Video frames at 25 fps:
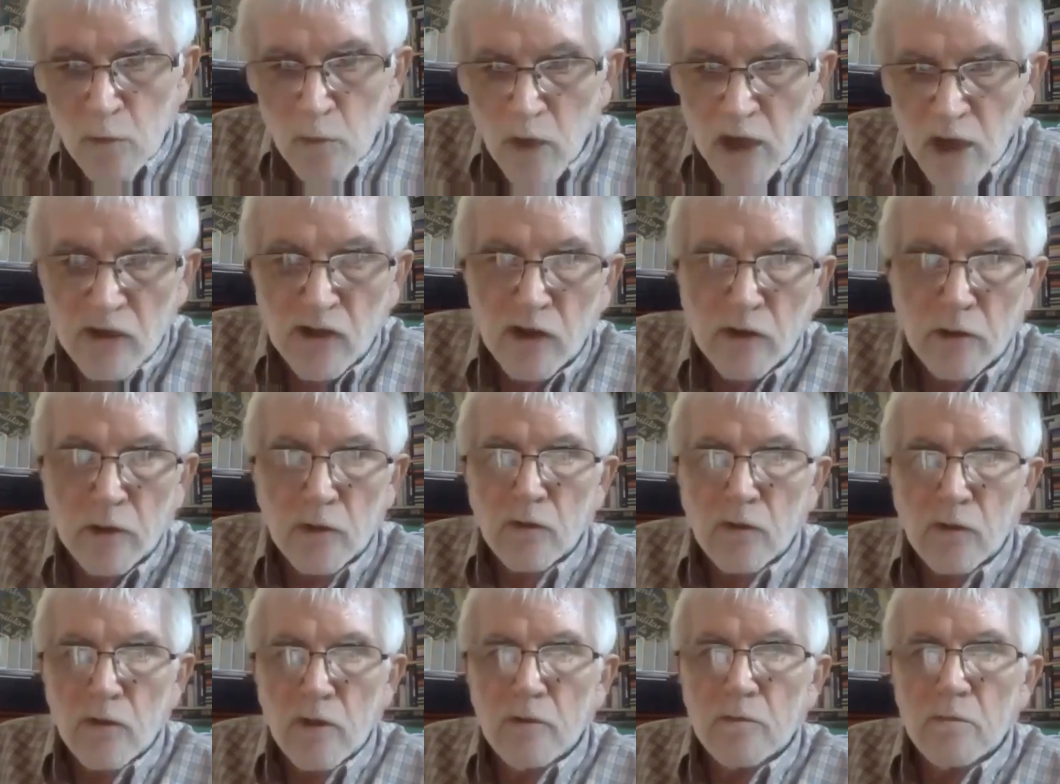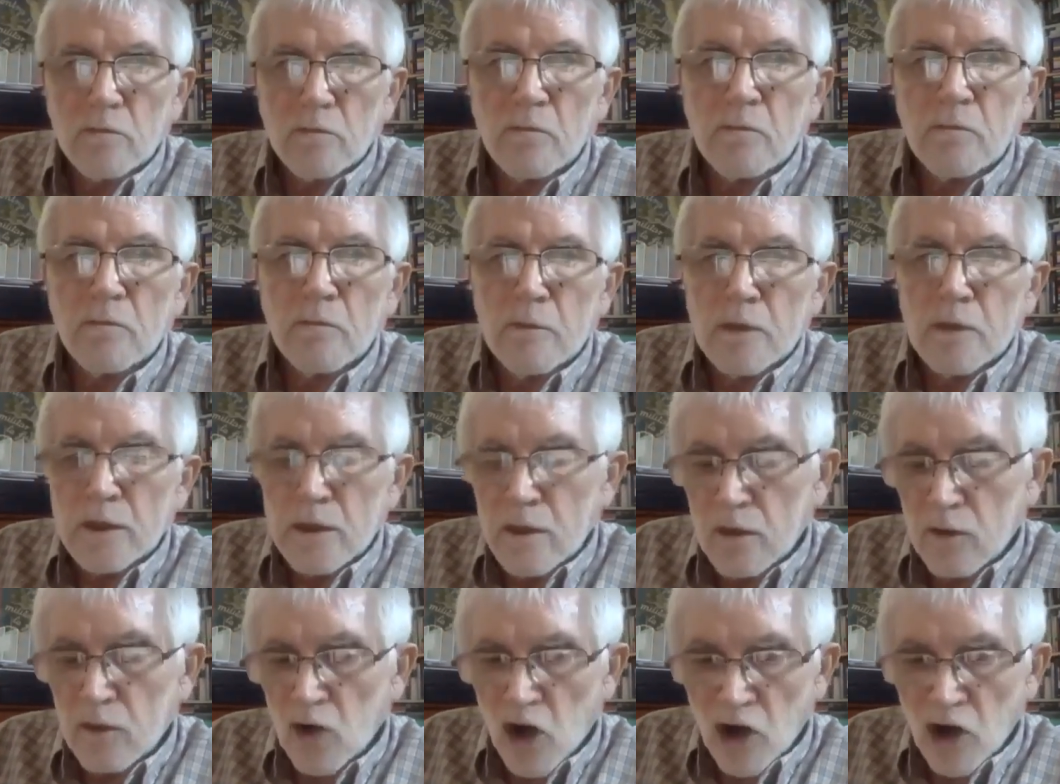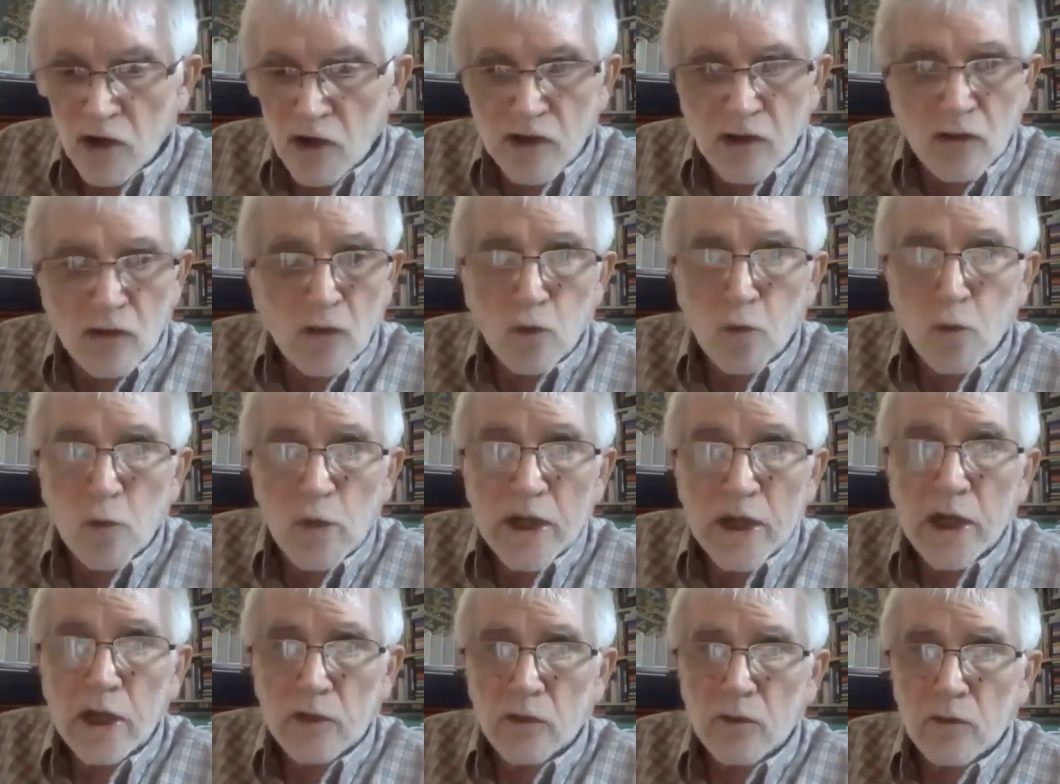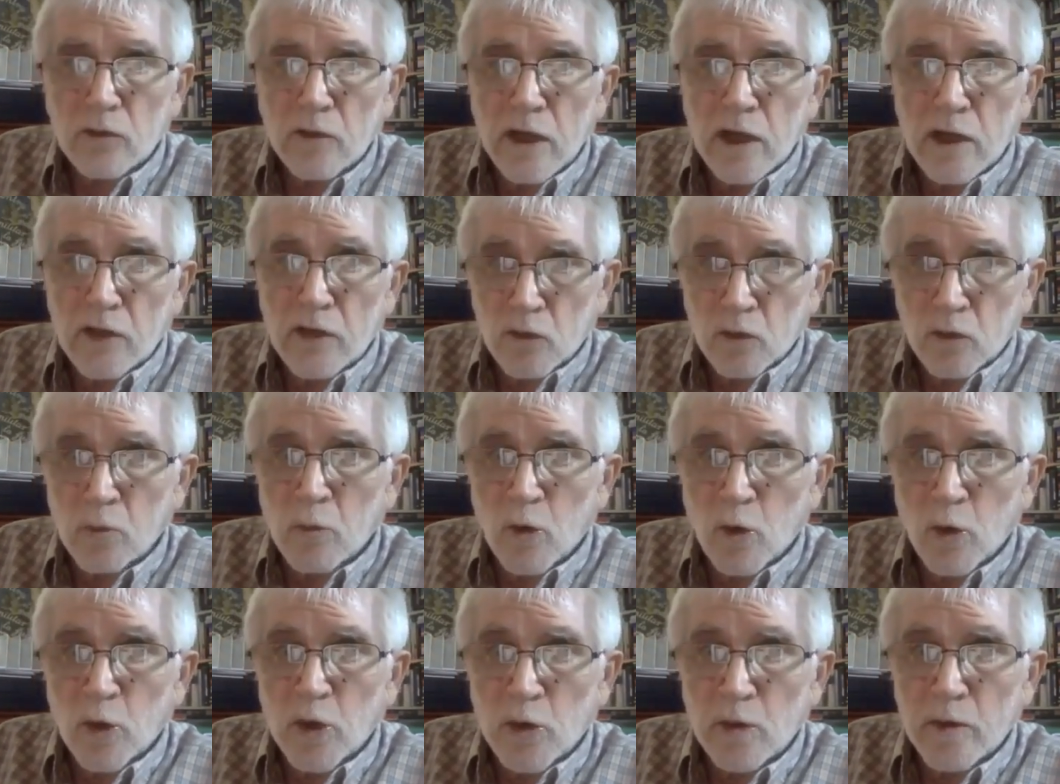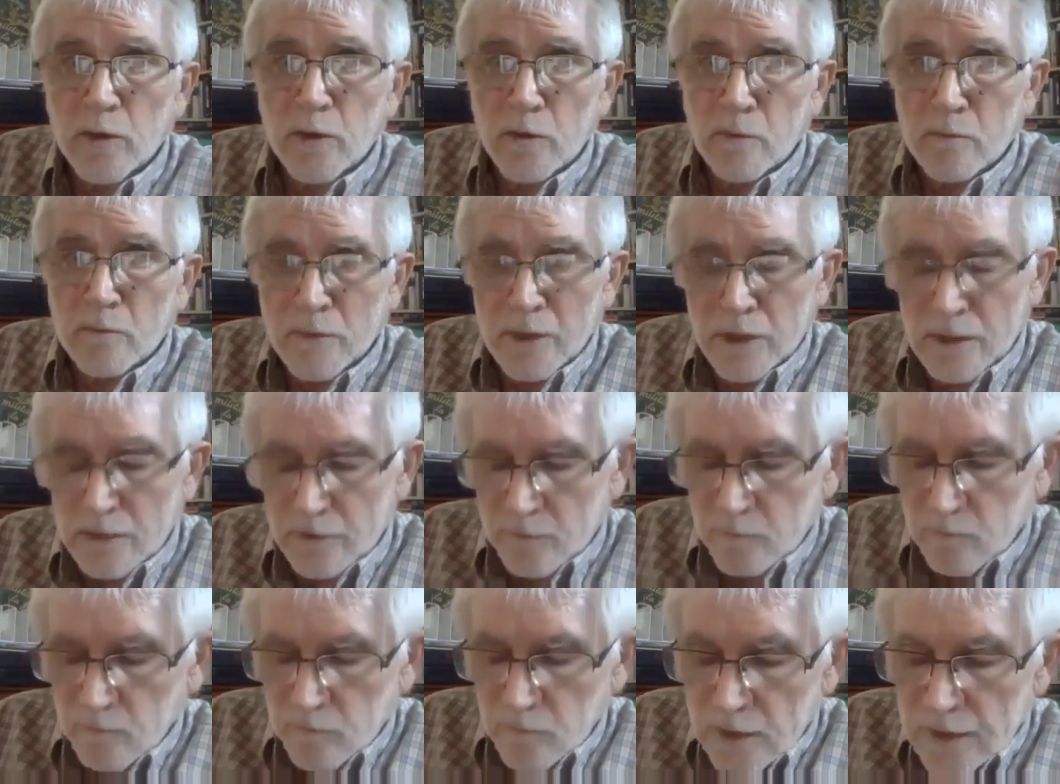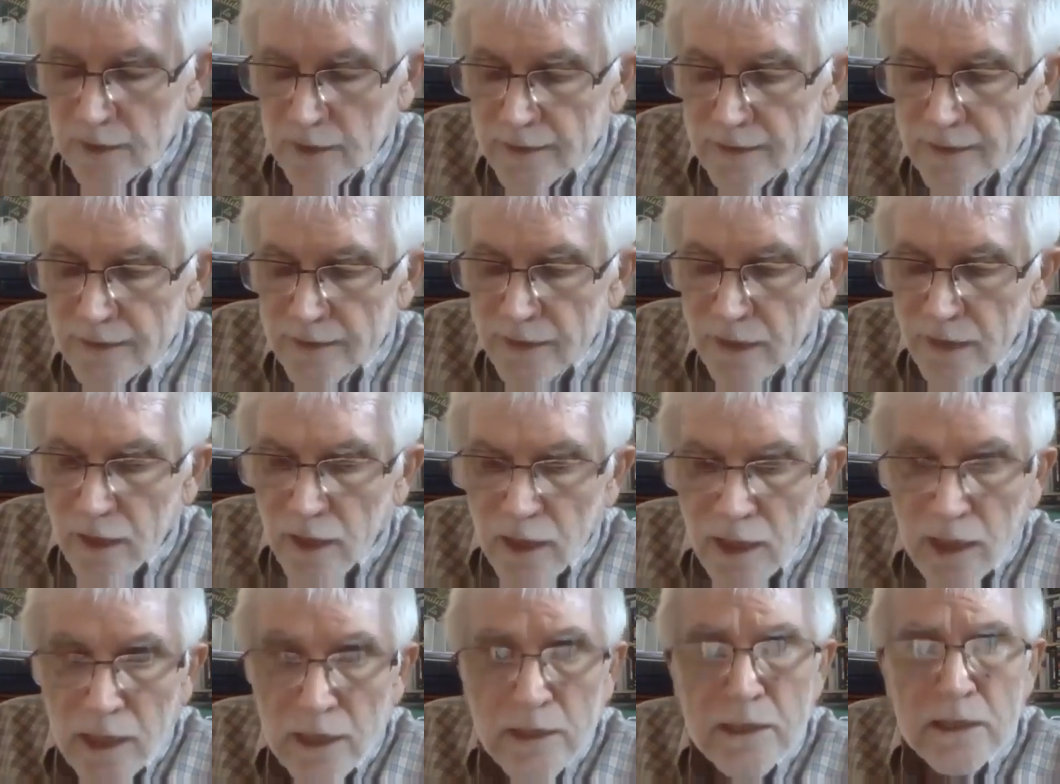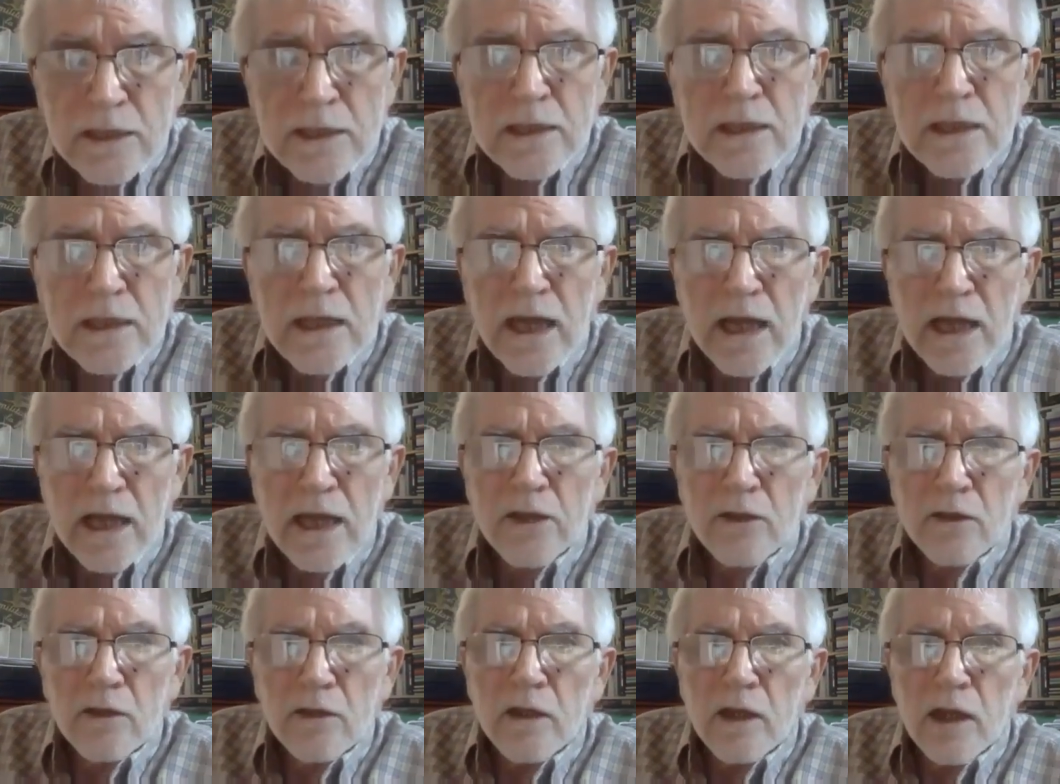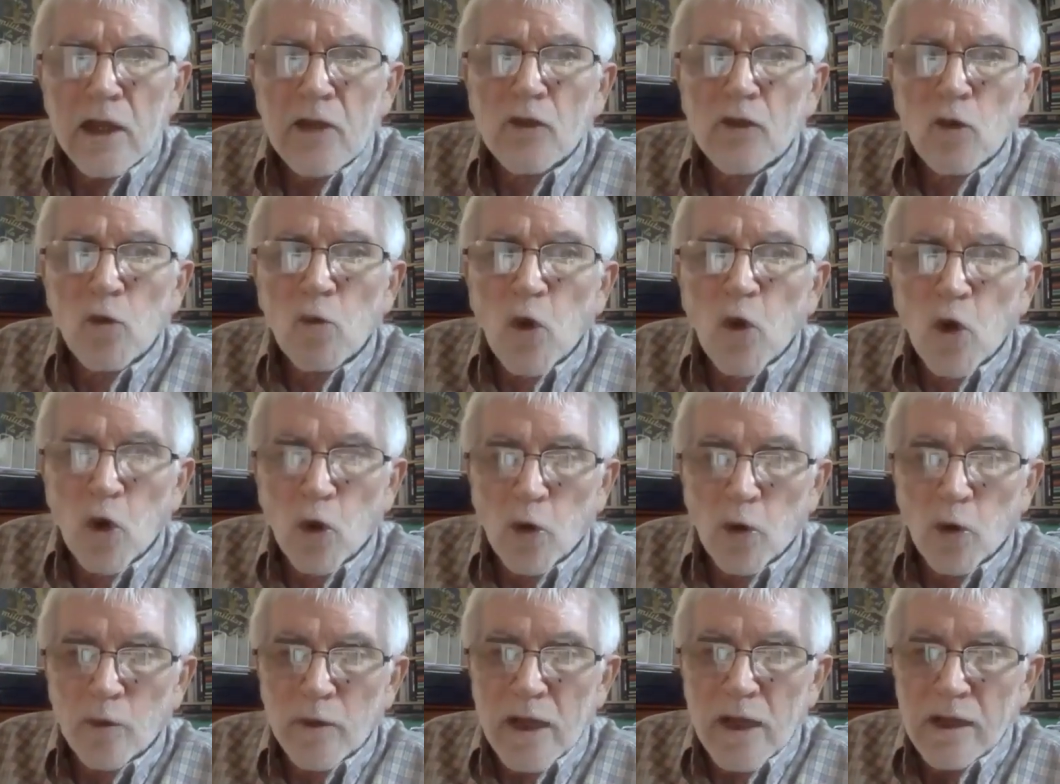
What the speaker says: Russia is the largest wheat exporter in the world.